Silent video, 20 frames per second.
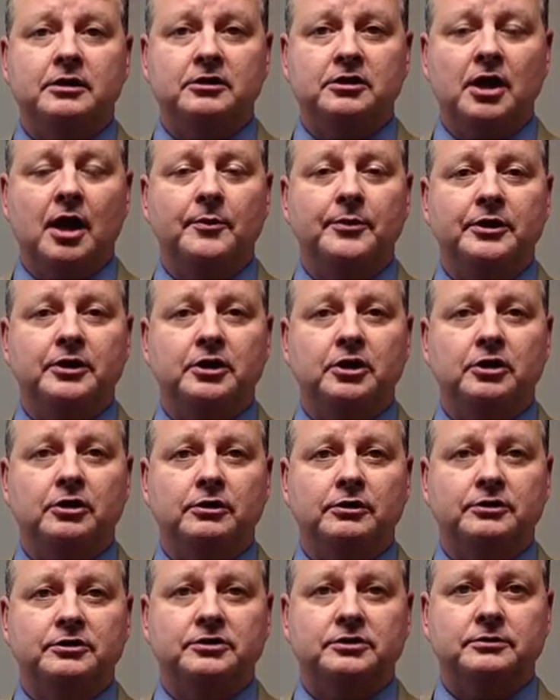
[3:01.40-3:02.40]
in coming
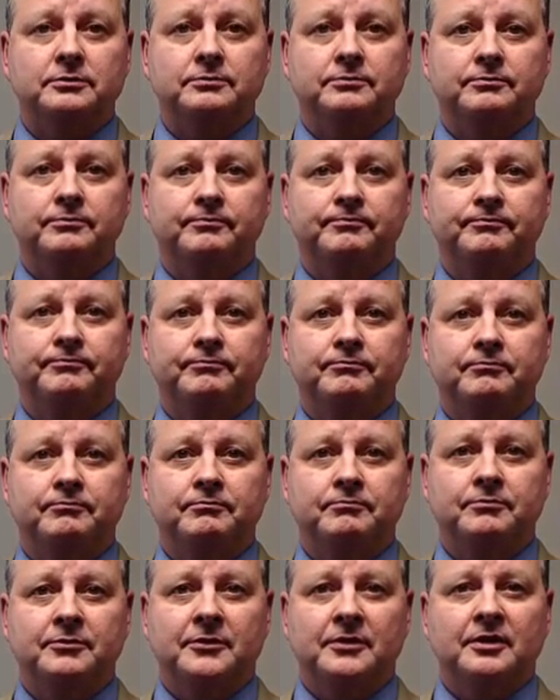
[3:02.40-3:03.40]
years.
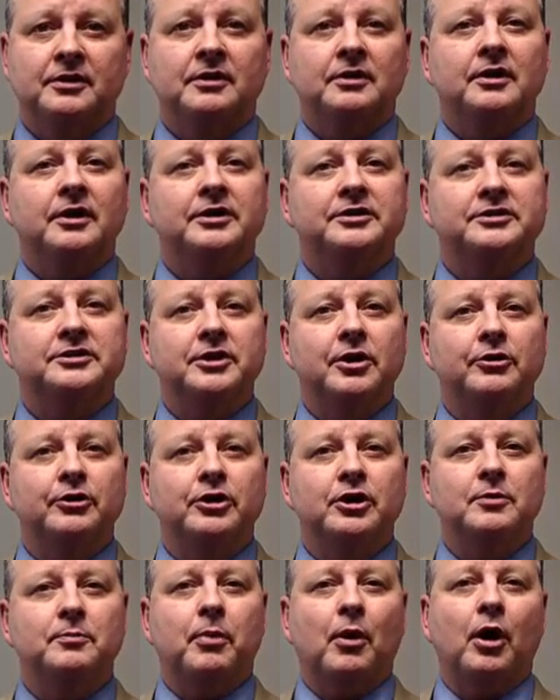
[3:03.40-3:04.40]
As noted
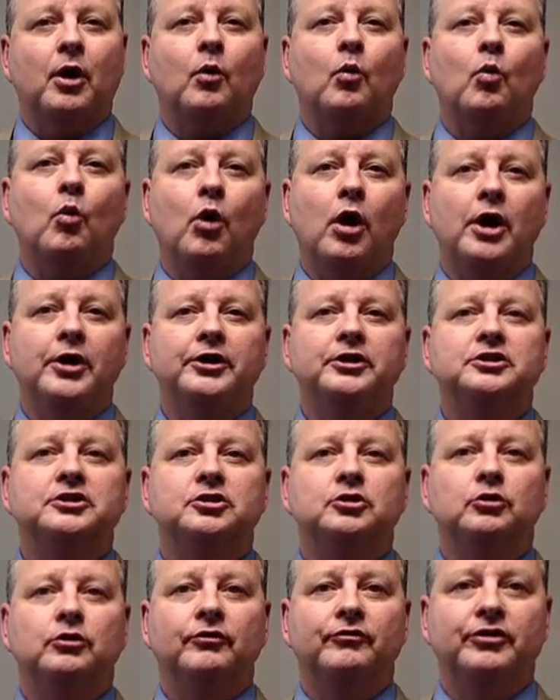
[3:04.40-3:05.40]
in Part 1 and
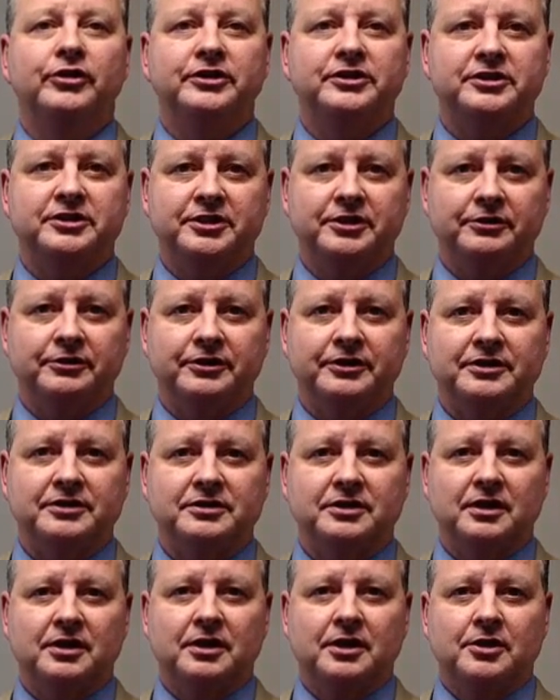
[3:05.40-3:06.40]
2 of this
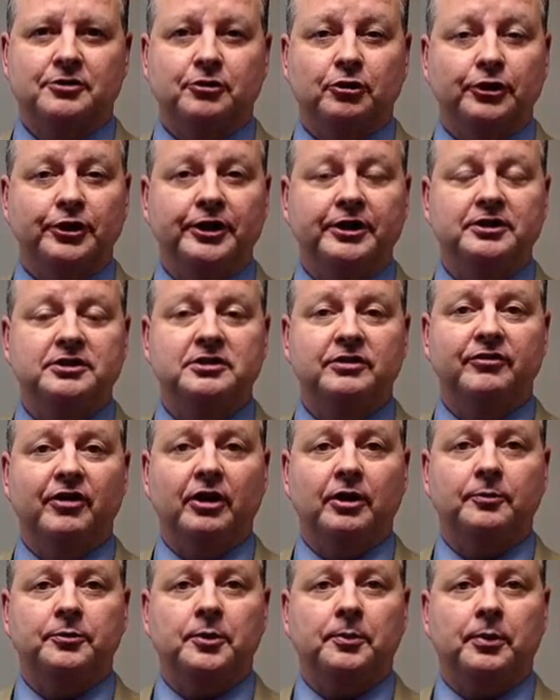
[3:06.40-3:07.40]
series, the League has
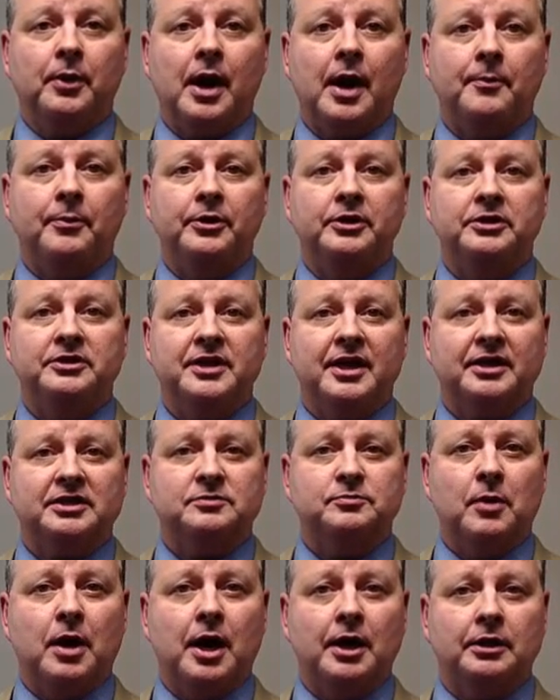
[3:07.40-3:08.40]
developed a property tax
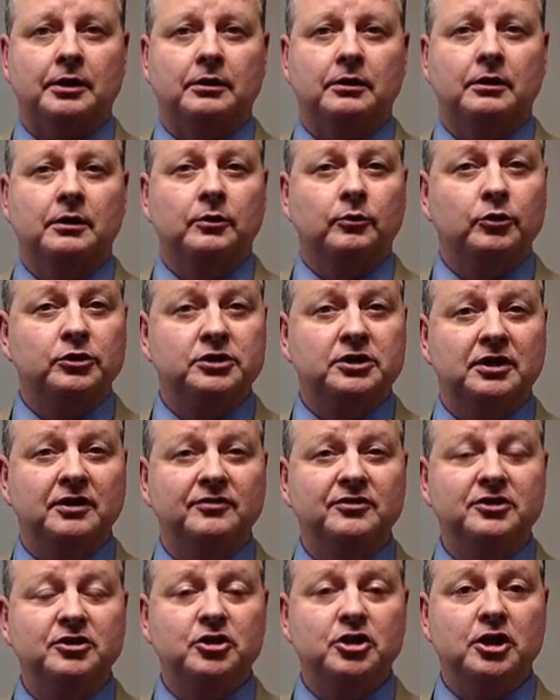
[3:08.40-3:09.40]
model which
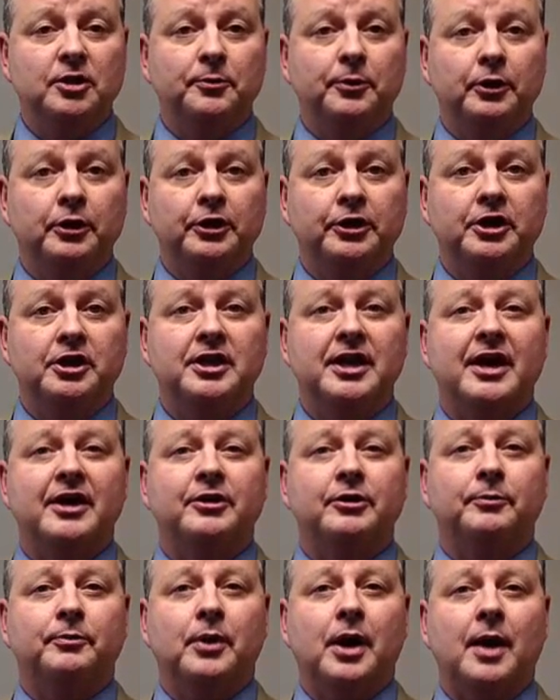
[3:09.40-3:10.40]
gives you the ability to
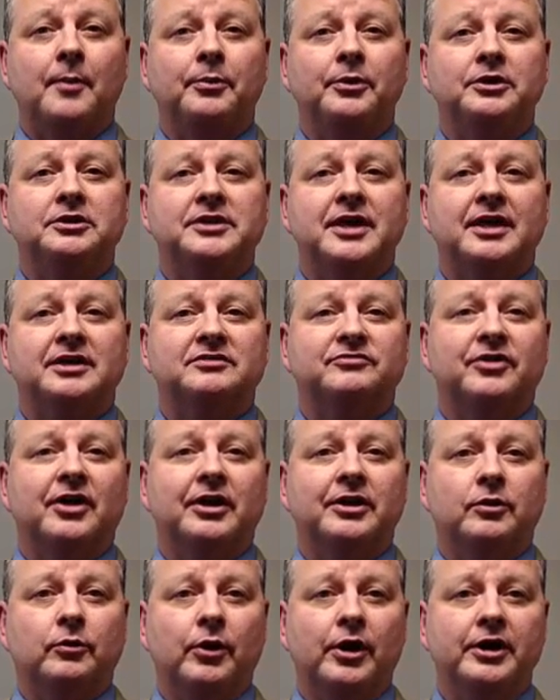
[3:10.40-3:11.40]
enter property tax
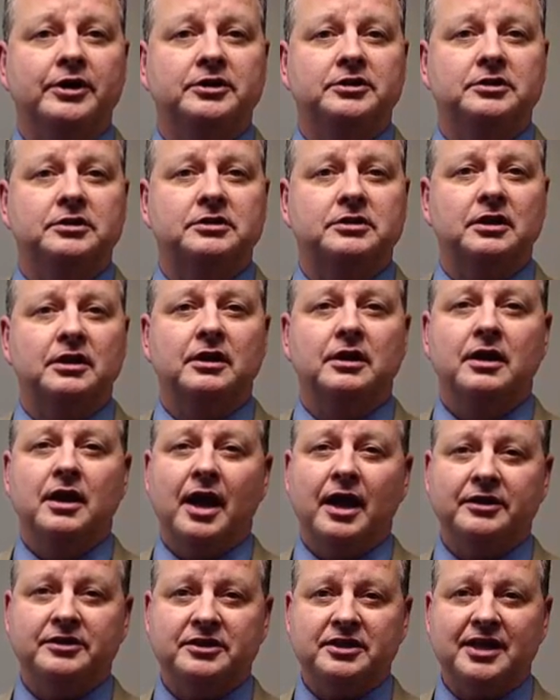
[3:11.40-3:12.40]
valuations
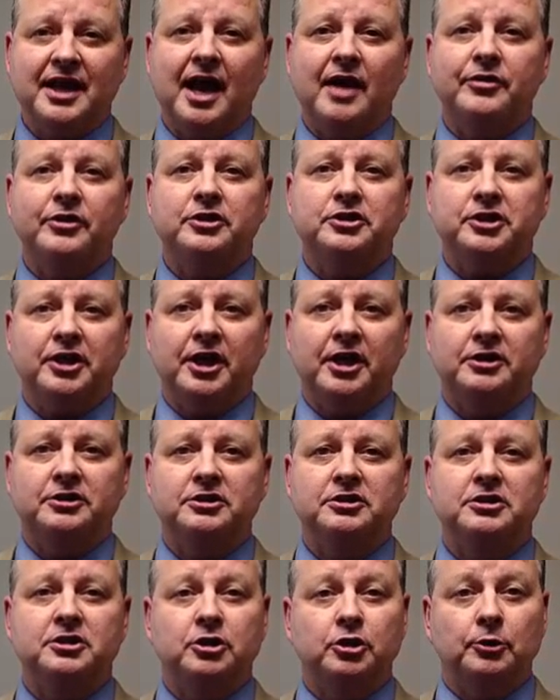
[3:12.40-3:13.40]
and see how the
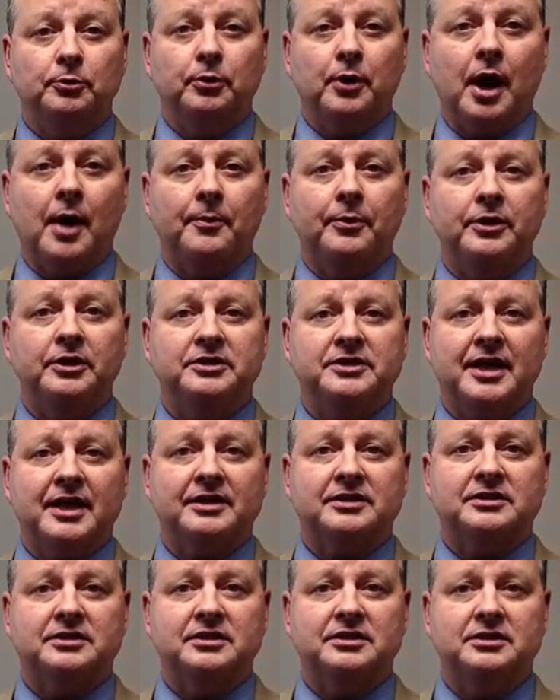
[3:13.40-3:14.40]
changes to your property
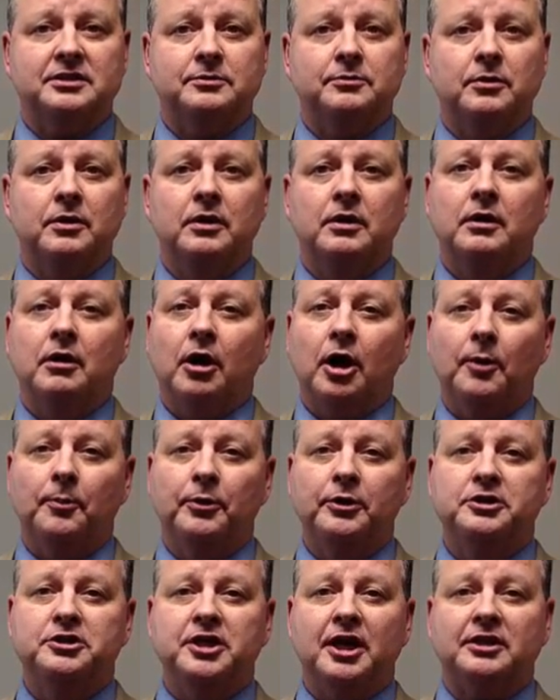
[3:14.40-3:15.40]
tax system are
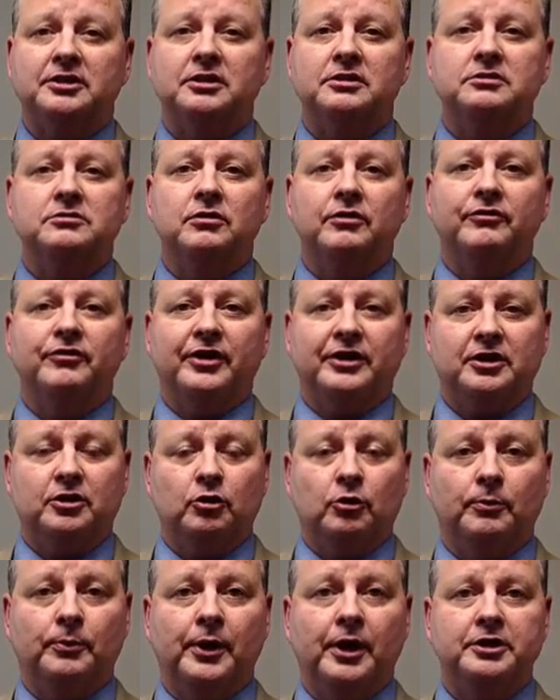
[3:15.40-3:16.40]
projected to affect
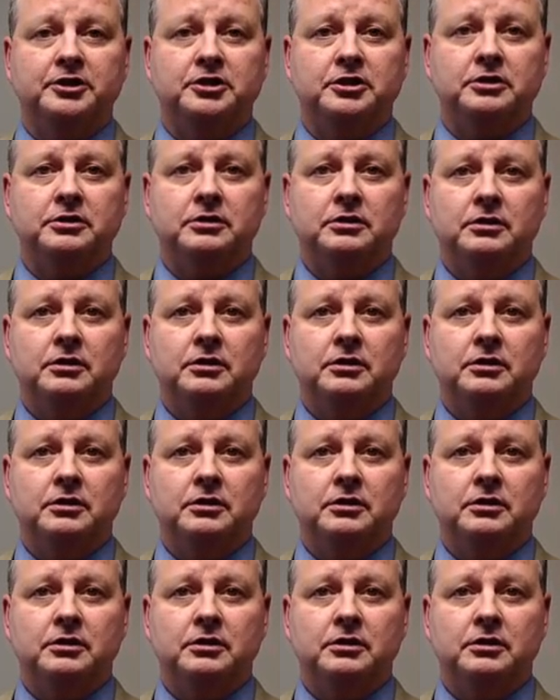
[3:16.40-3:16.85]
your budget.